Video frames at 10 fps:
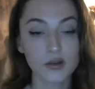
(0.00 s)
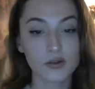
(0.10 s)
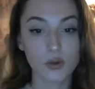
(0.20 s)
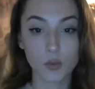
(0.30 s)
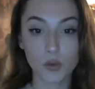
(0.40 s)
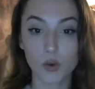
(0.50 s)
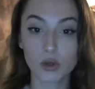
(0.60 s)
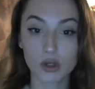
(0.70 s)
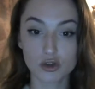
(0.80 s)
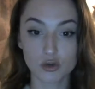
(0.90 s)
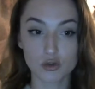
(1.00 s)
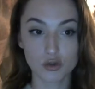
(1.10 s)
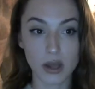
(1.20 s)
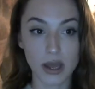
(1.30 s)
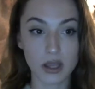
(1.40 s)
So I'm going to
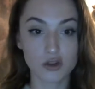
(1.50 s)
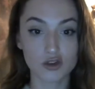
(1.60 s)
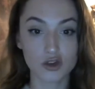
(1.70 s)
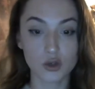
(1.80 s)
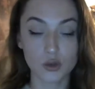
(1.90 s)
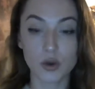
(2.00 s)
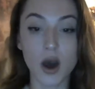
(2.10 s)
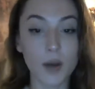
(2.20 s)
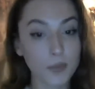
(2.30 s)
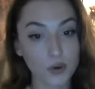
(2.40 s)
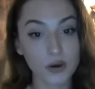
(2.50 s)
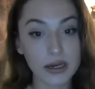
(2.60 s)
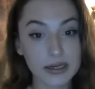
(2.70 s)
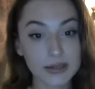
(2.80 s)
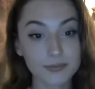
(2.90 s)
try to
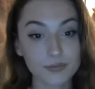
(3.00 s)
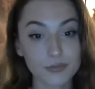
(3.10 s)
upgrade